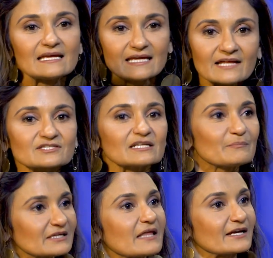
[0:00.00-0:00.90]
It's gonna
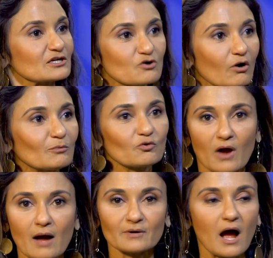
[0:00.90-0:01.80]
be like a normal
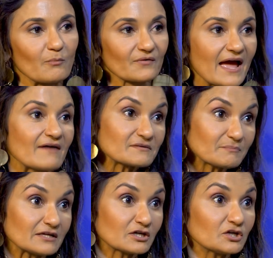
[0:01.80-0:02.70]
rom-com where they have the
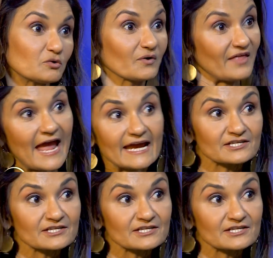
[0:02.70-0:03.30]
meet cute, where they hate each